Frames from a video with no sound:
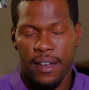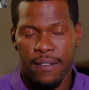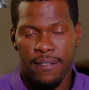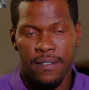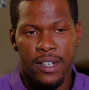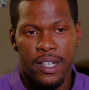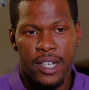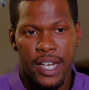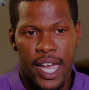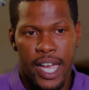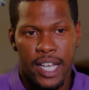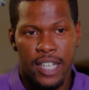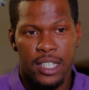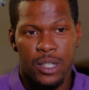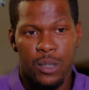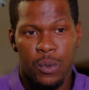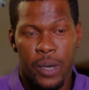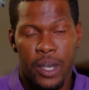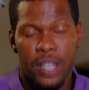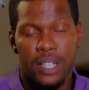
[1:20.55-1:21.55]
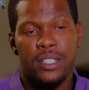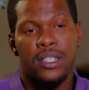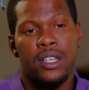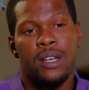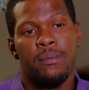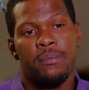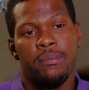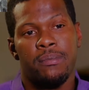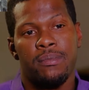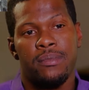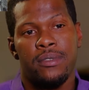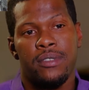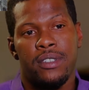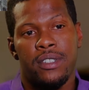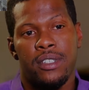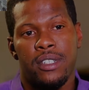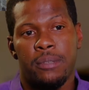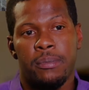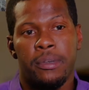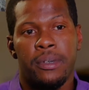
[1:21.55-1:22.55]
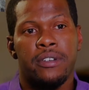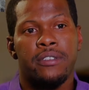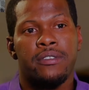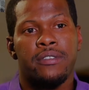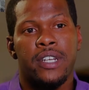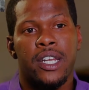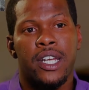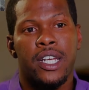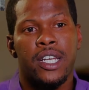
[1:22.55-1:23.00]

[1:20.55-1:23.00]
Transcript: Evelyn actually wakes up in the middle of the